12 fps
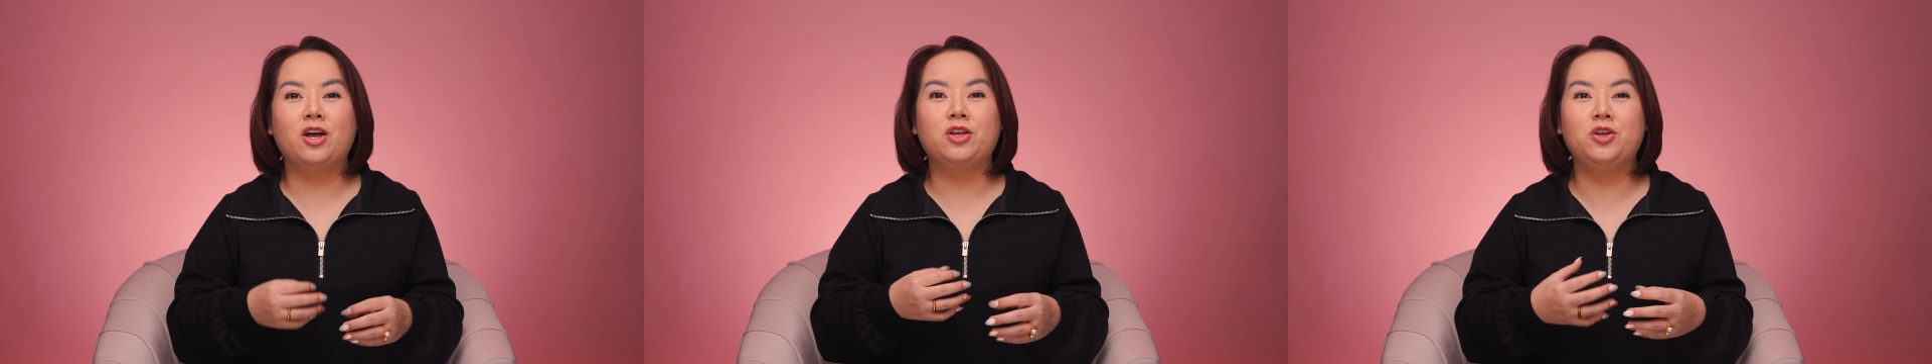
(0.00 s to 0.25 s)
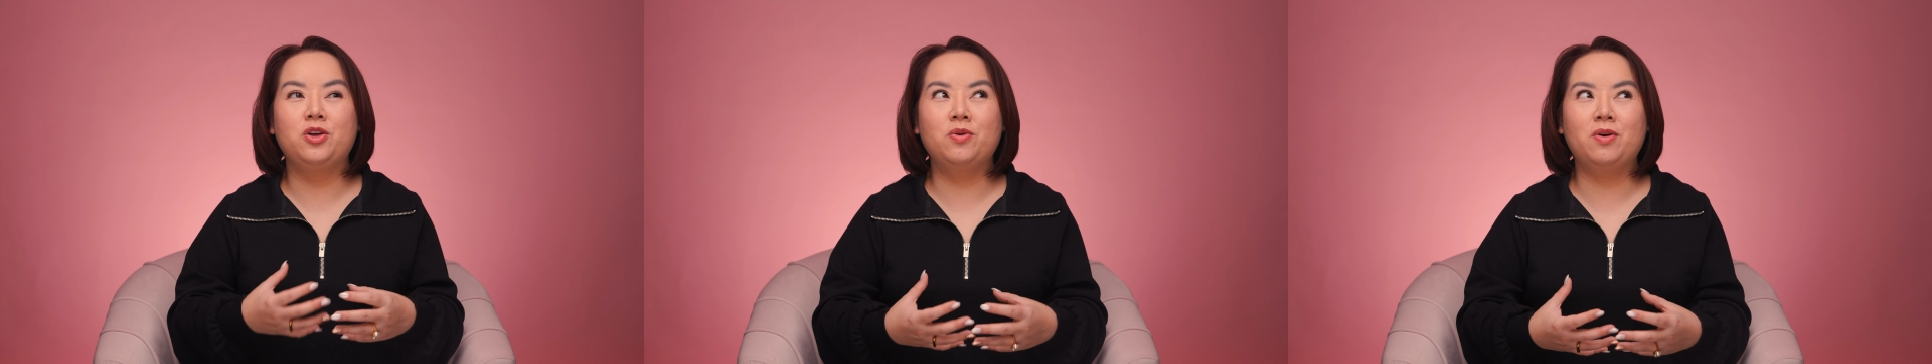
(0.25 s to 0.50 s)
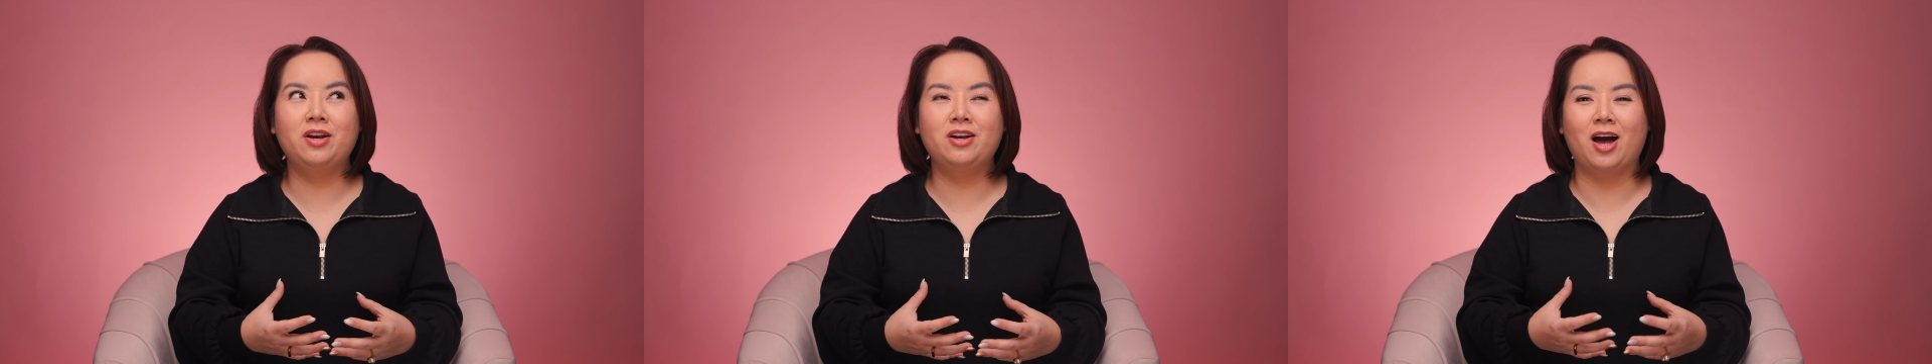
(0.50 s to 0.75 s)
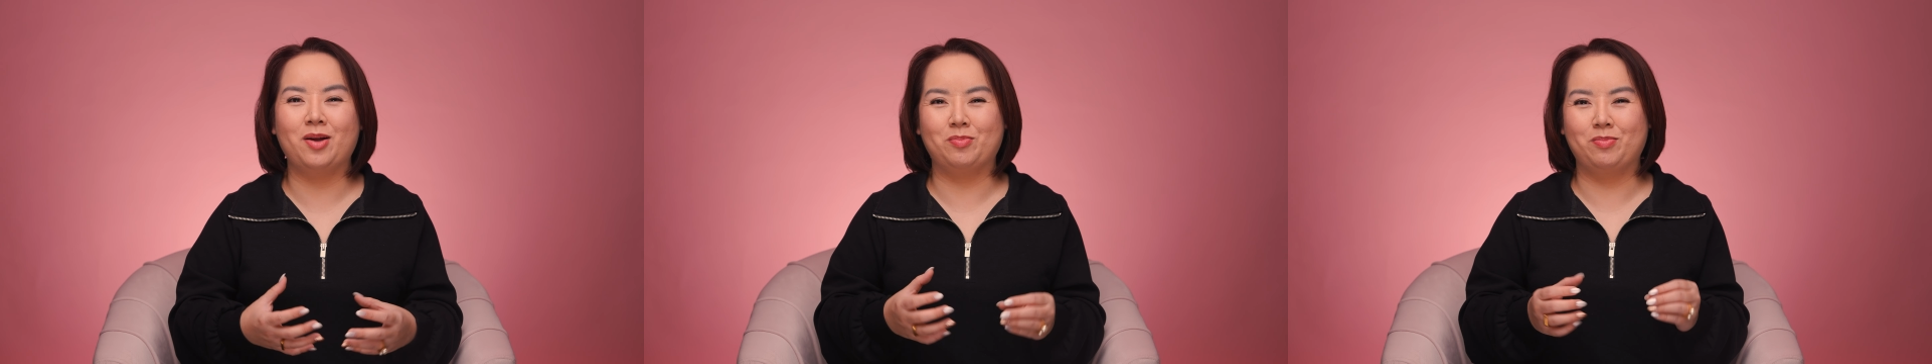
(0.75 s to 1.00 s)
you are
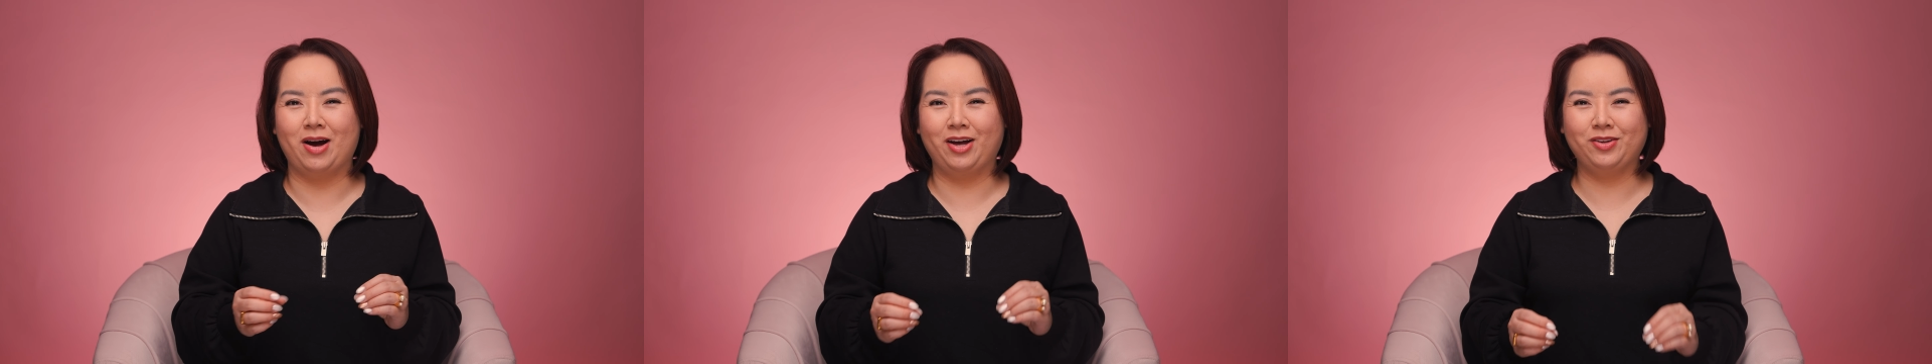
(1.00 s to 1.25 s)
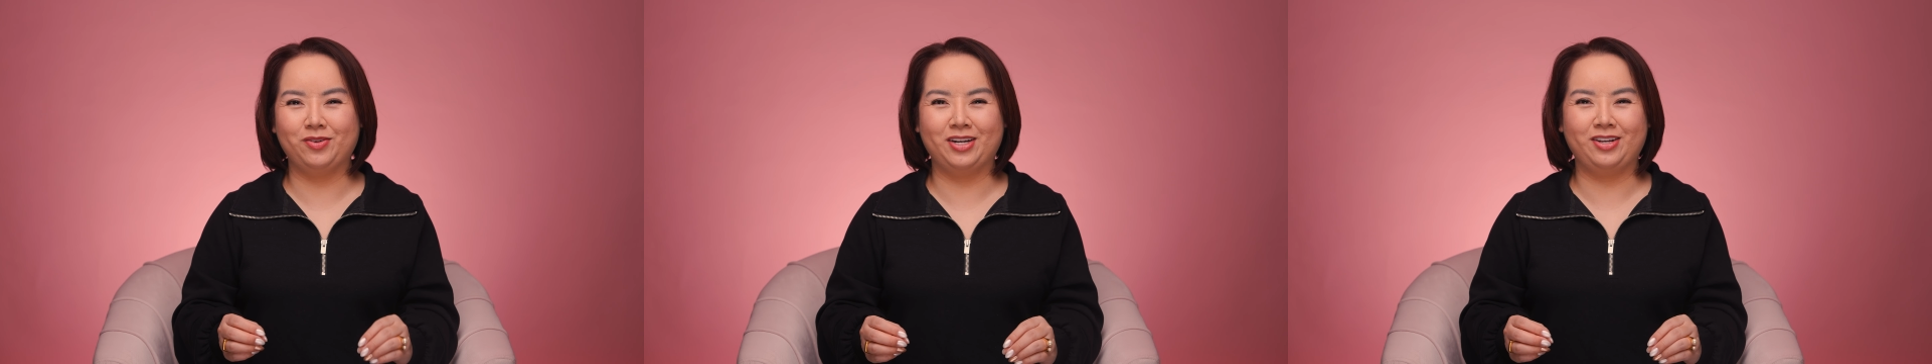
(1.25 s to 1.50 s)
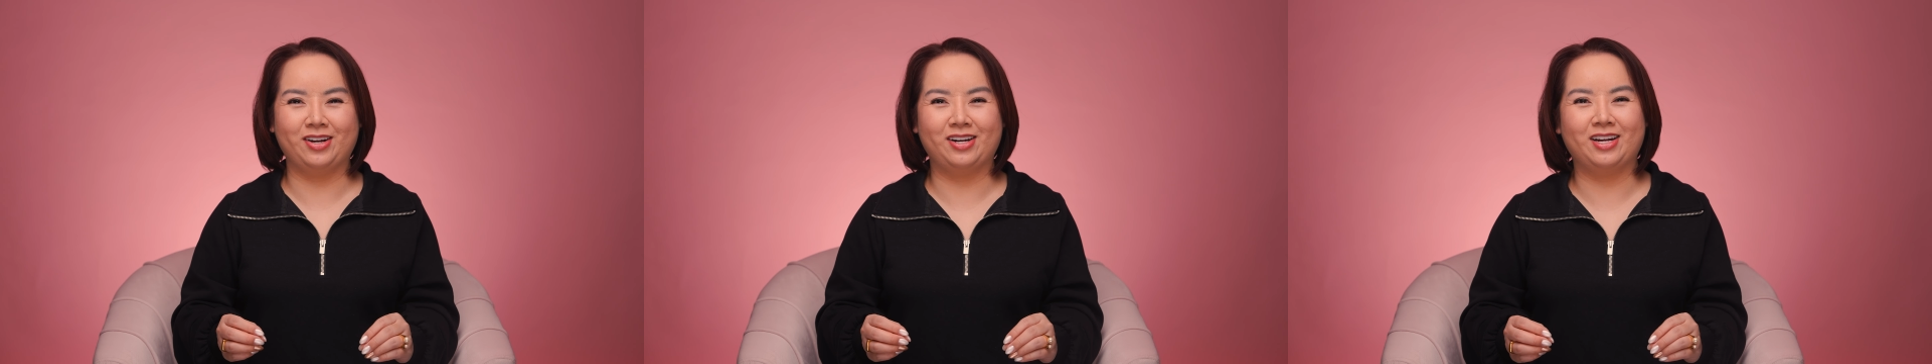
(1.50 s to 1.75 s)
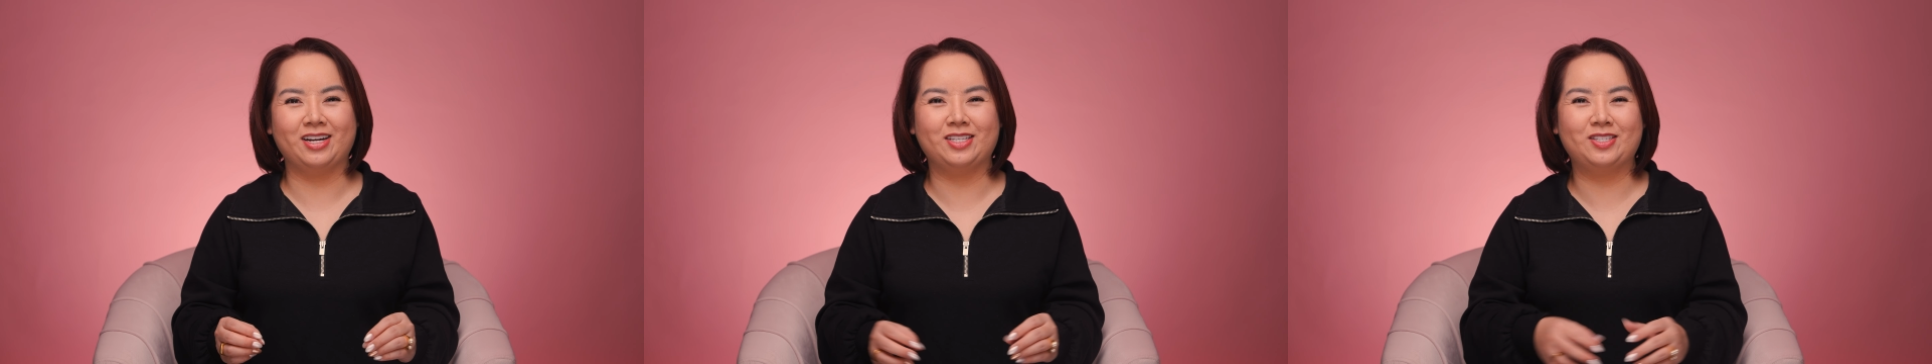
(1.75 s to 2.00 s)
not bothering your
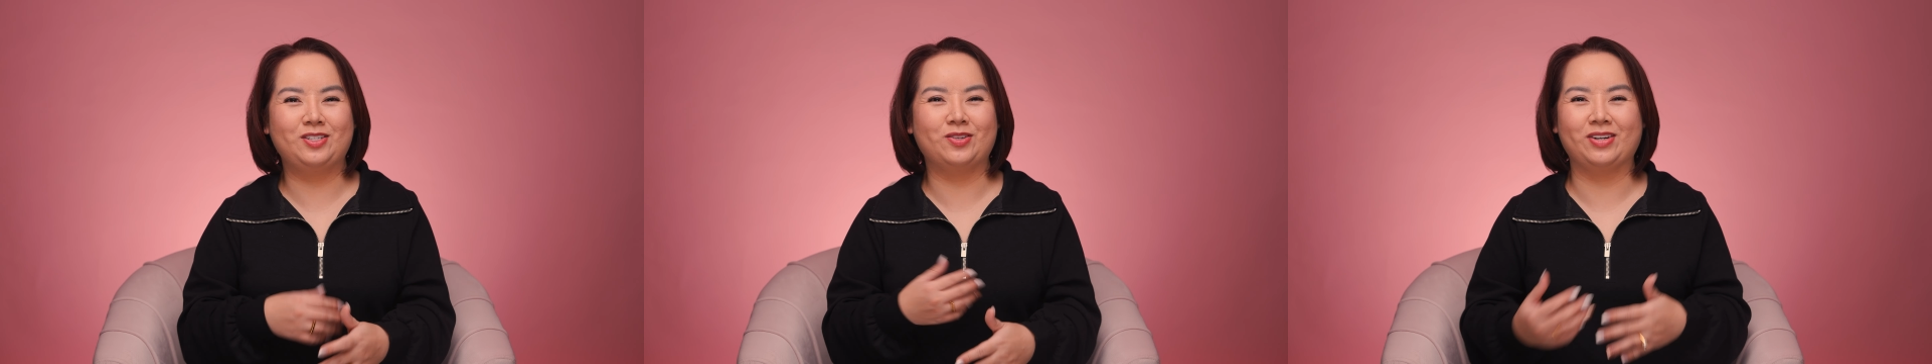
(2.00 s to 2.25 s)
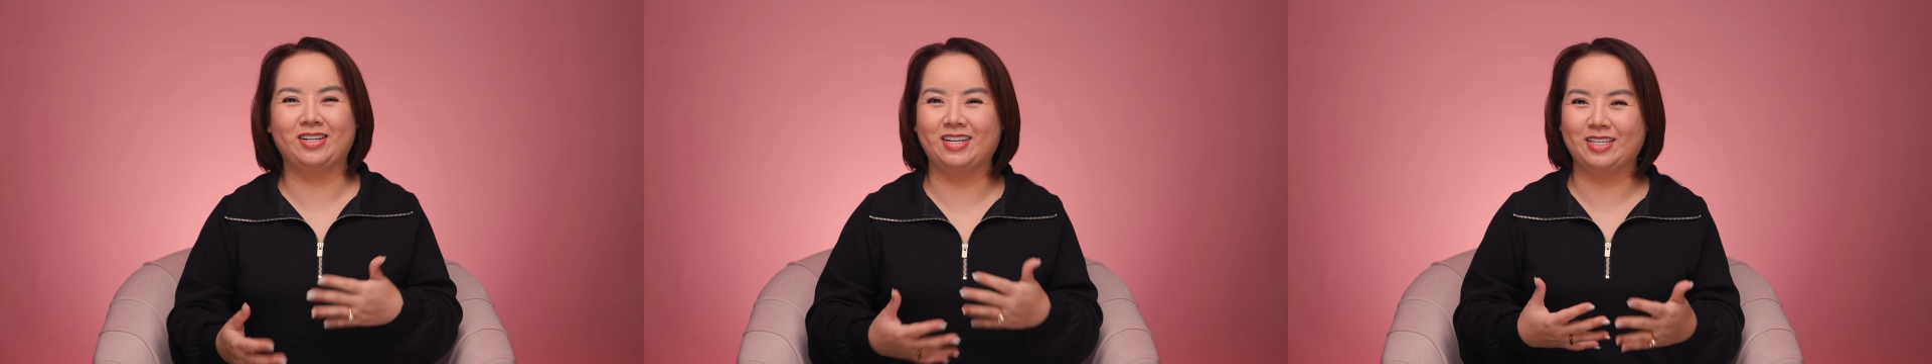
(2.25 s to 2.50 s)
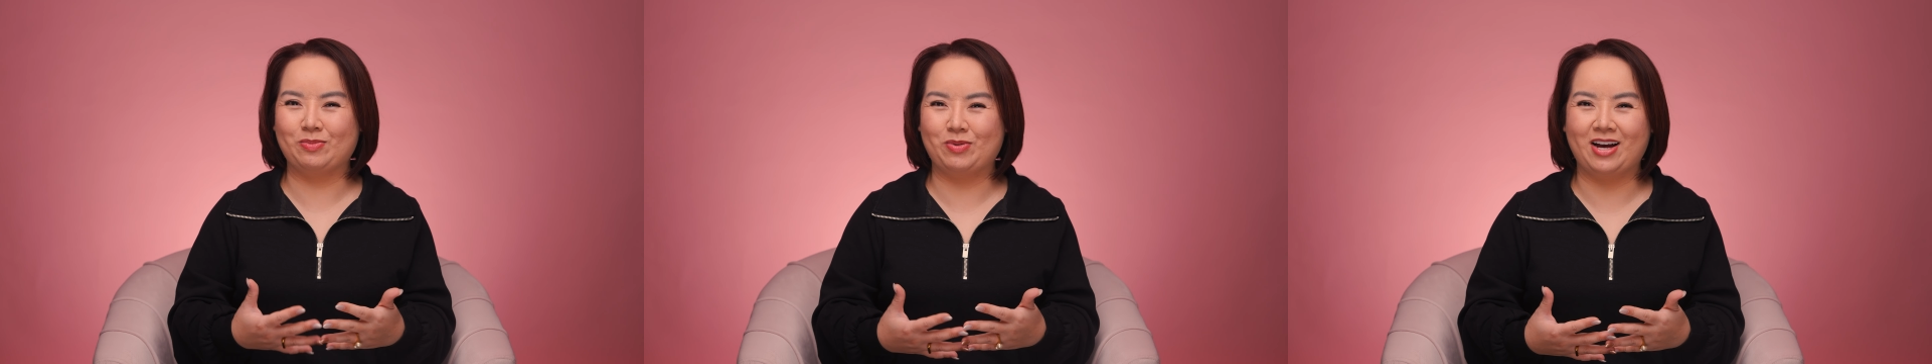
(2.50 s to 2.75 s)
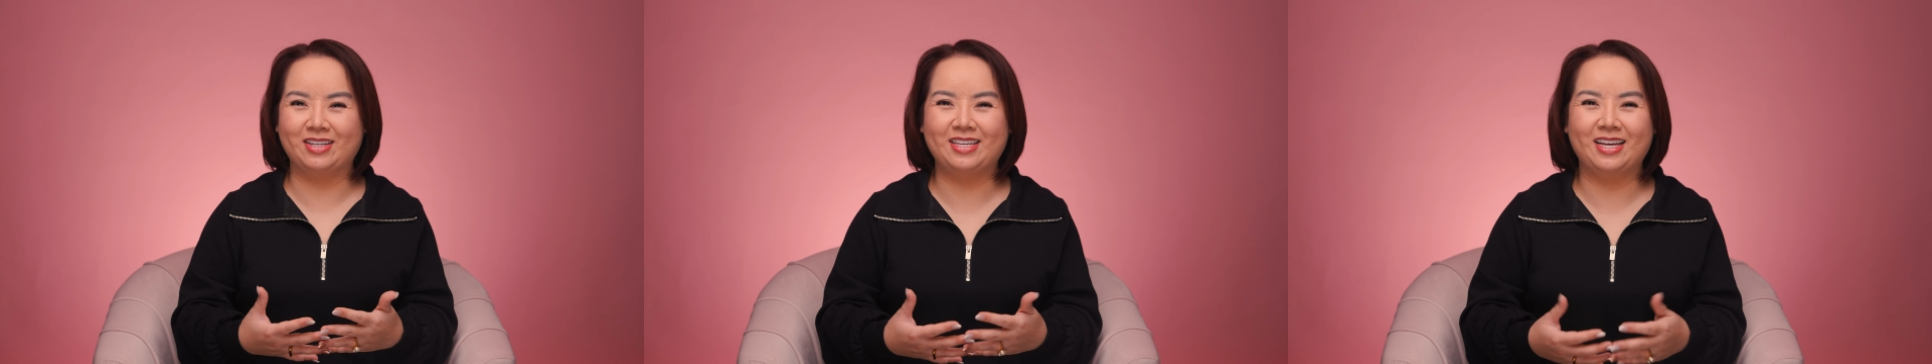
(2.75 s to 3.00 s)
clients during this
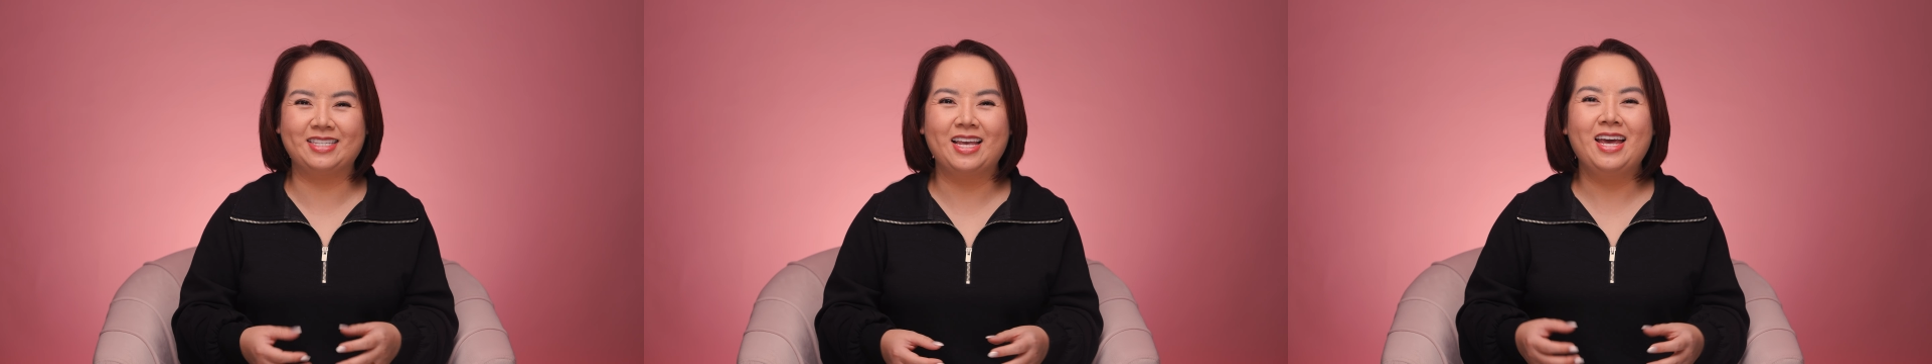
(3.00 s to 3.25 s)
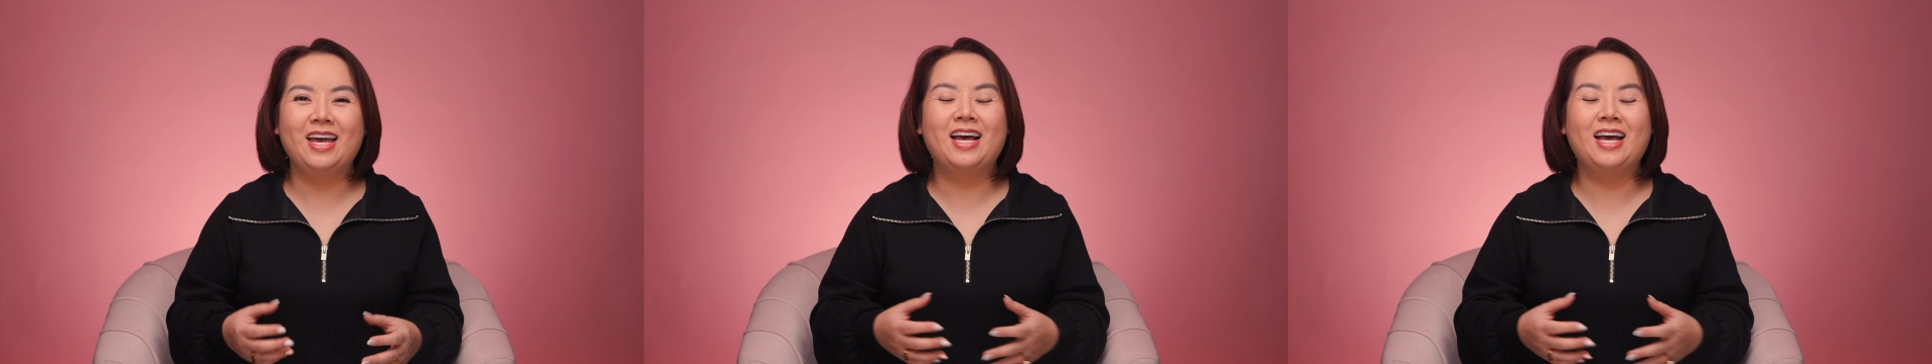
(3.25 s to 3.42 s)
process.